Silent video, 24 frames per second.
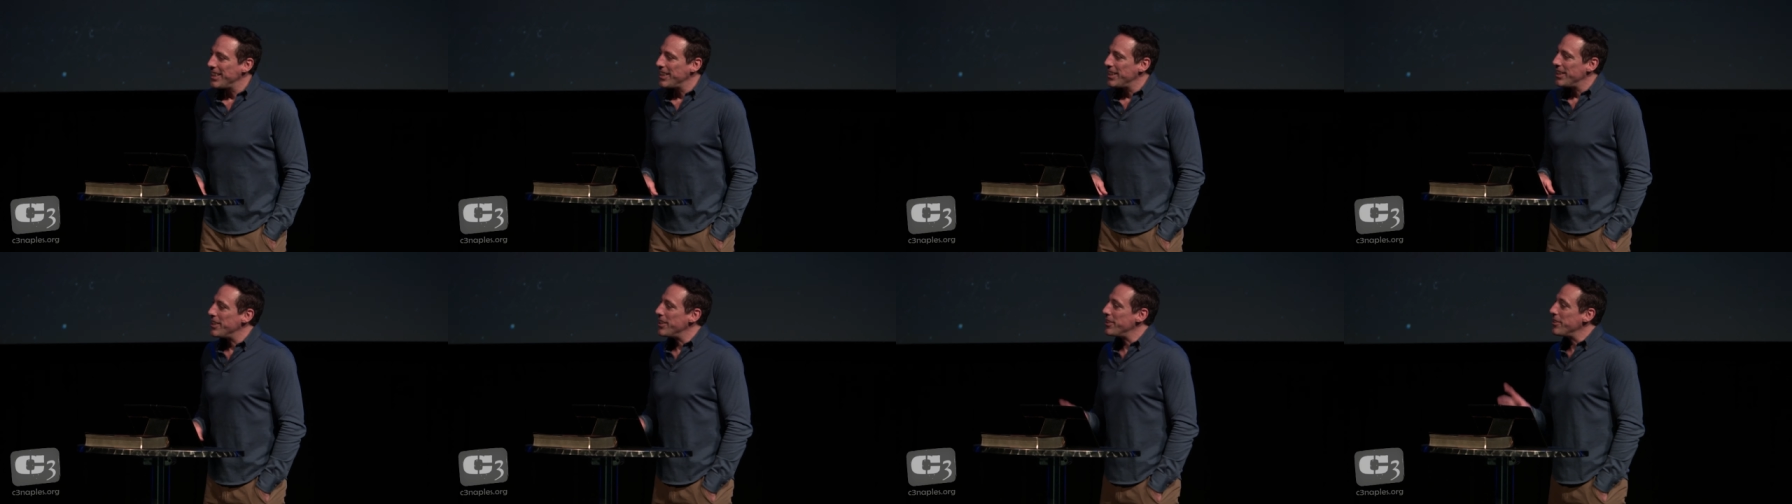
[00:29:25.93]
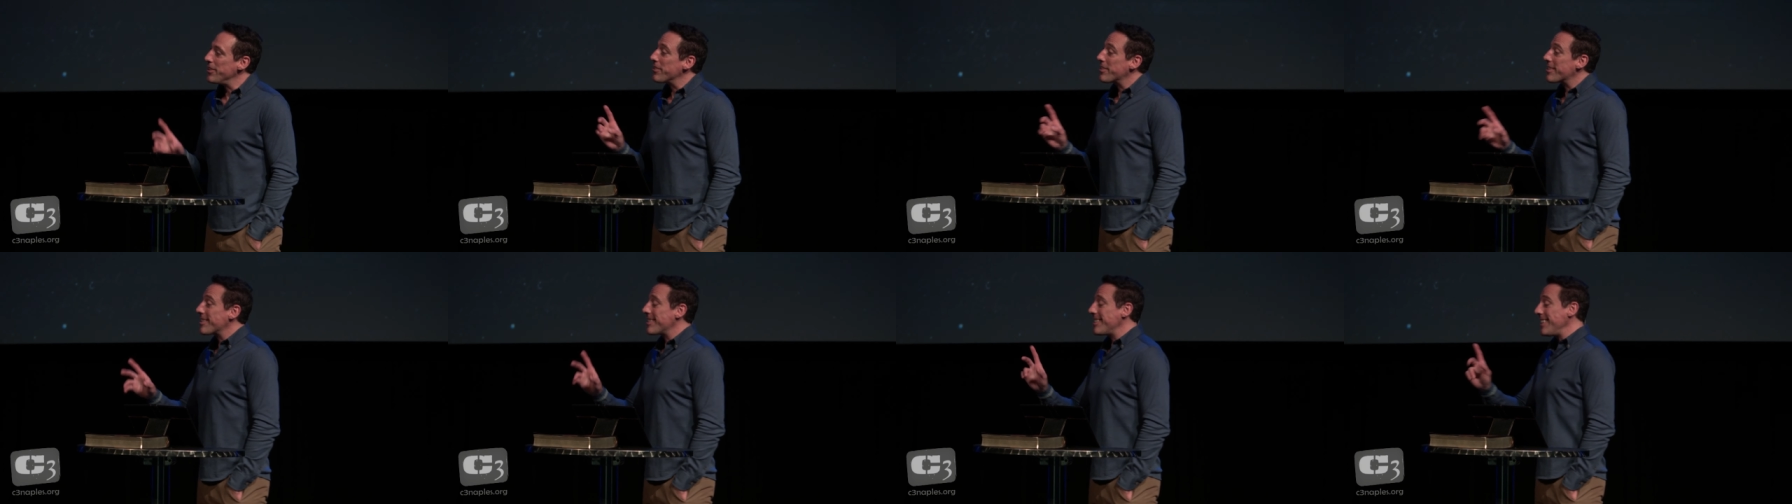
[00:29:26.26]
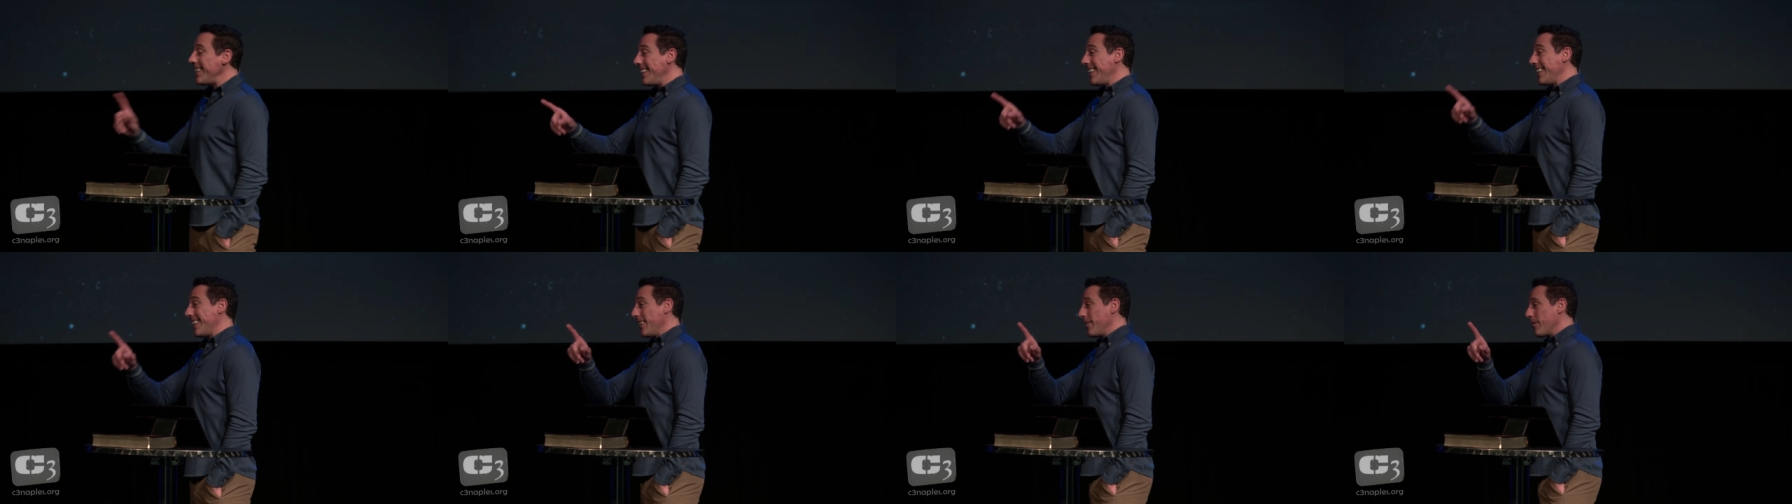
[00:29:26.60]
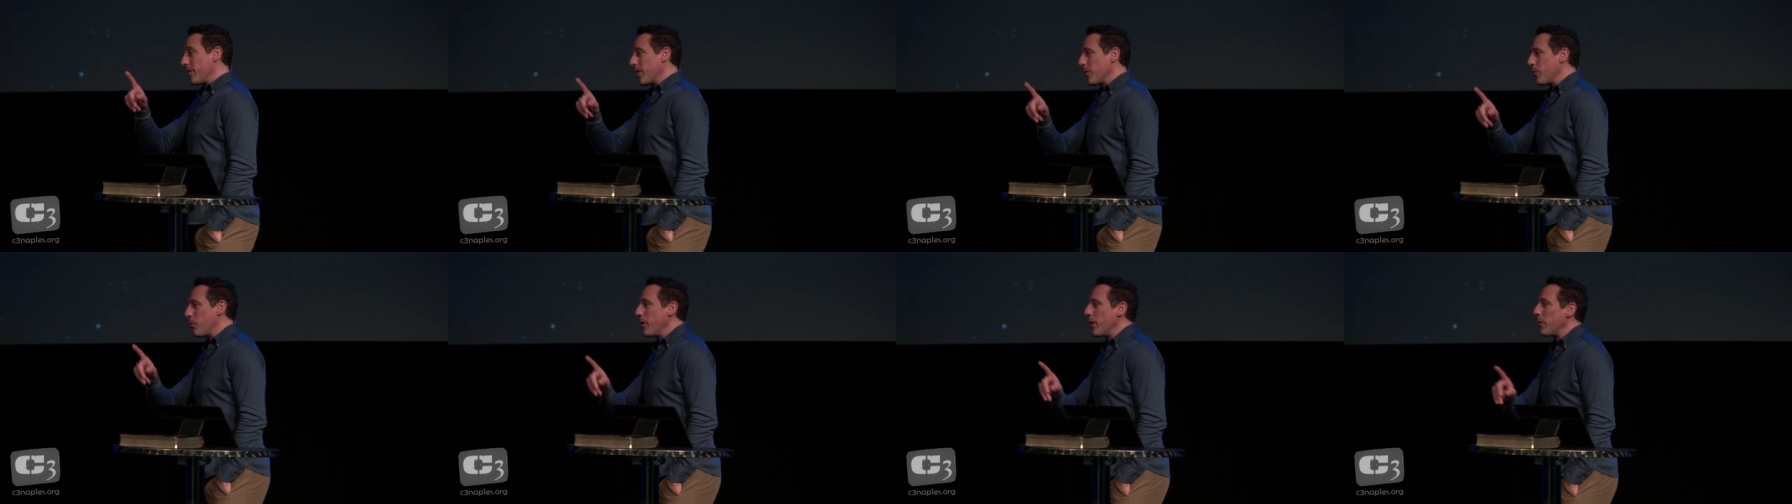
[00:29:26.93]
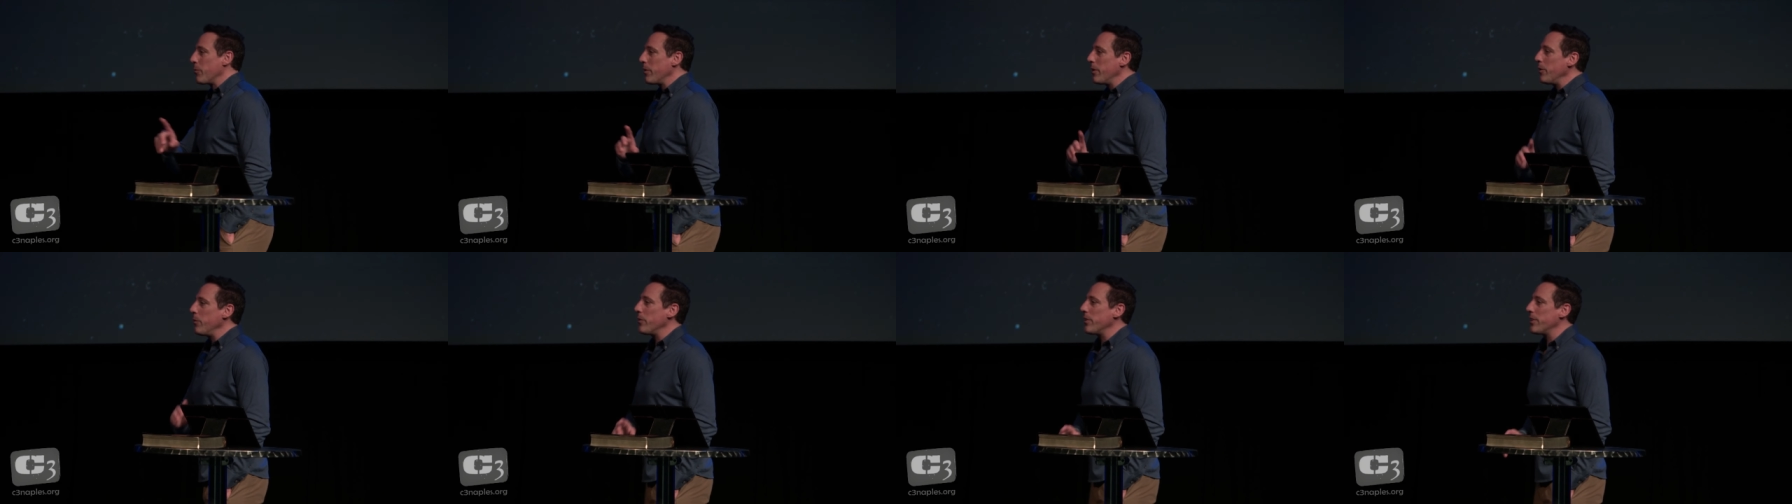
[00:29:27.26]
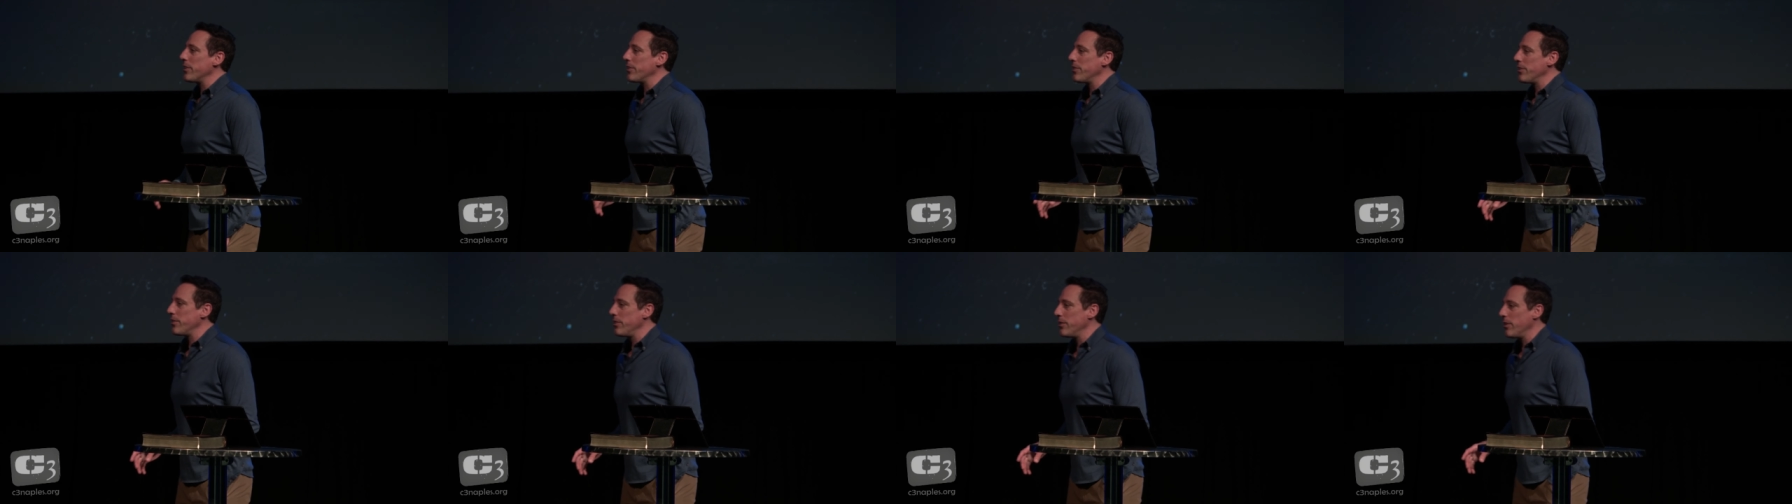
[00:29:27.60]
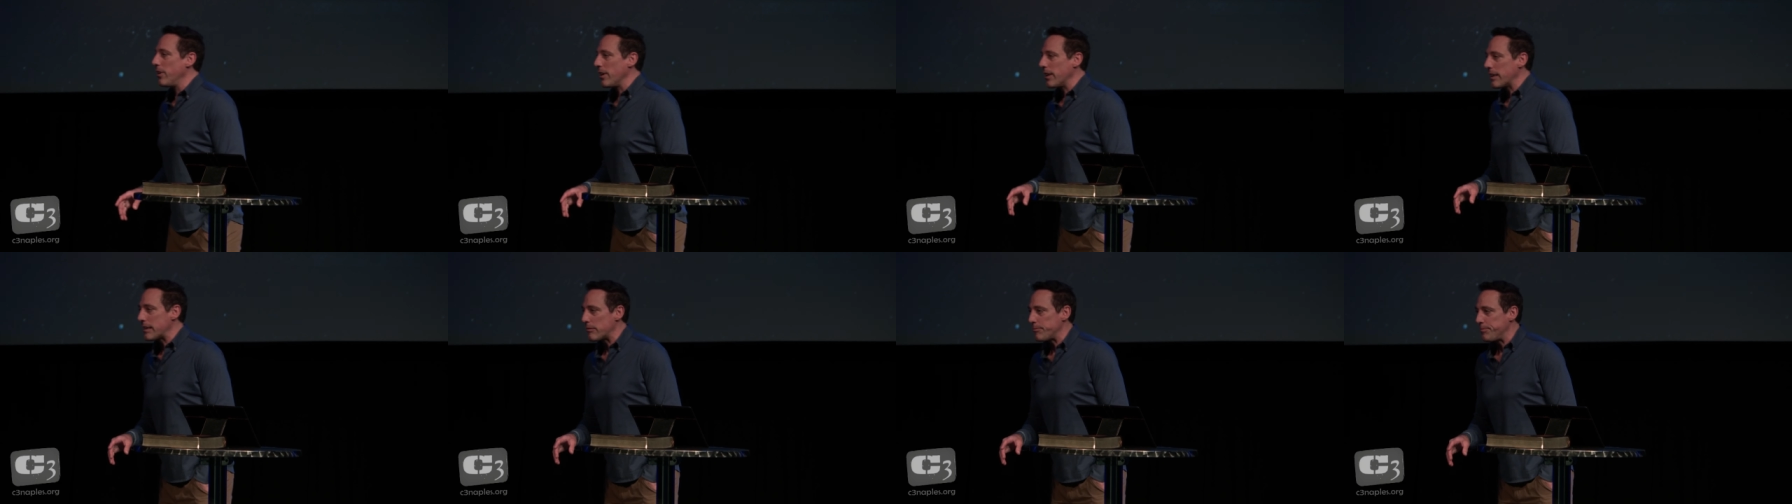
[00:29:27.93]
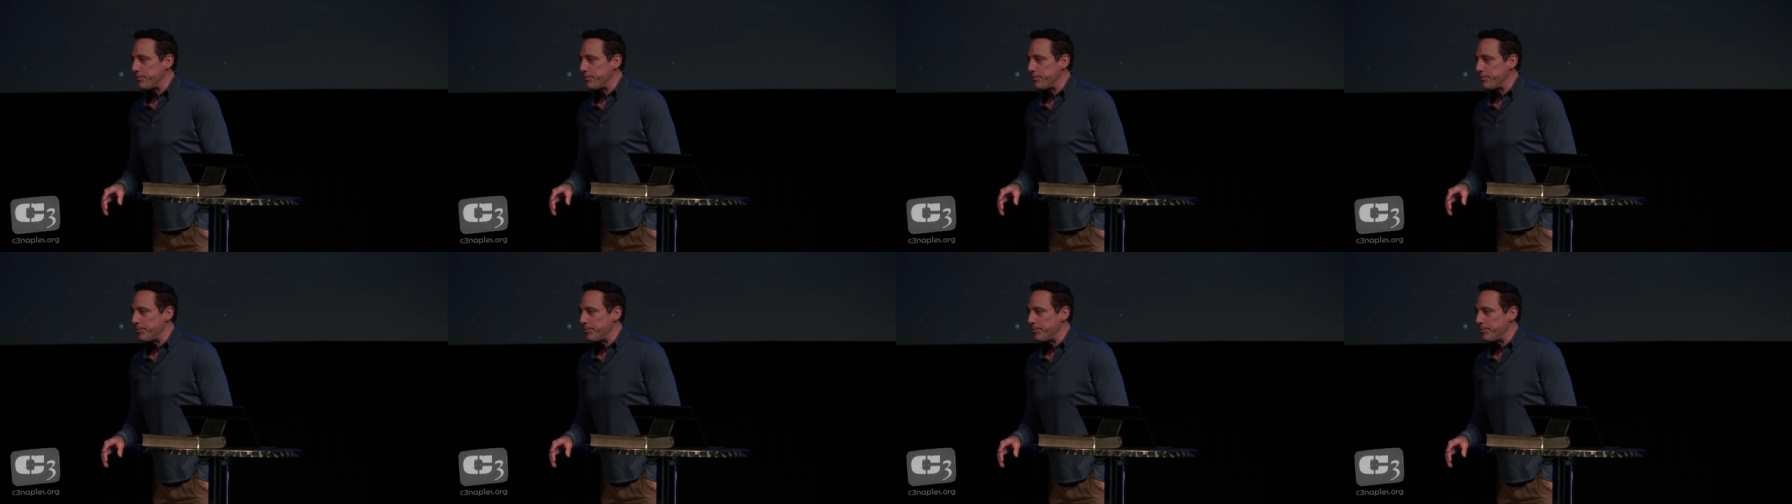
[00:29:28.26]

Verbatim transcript: You see, when we were in New York,